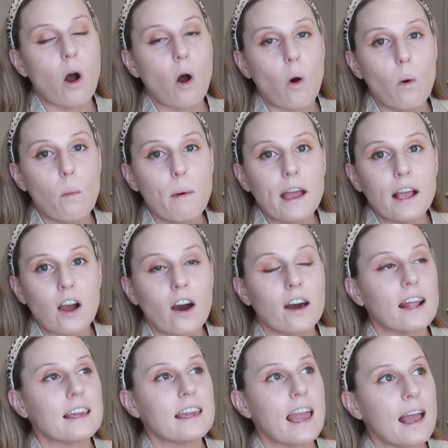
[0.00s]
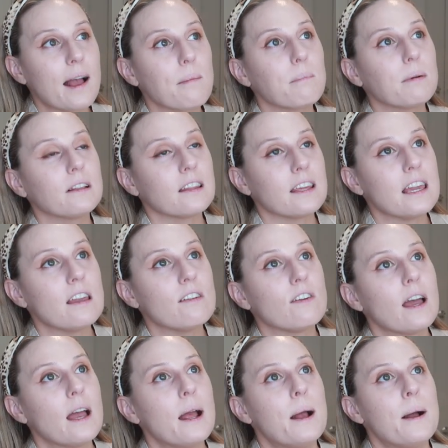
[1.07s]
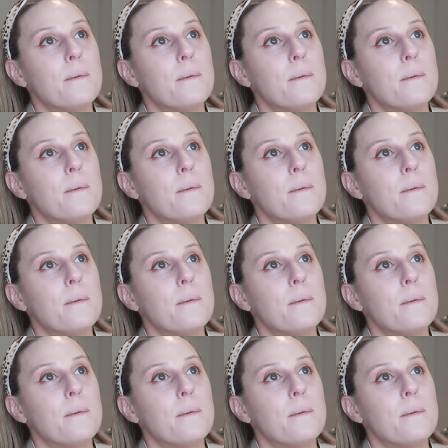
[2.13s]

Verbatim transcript: oh my God, I can't believe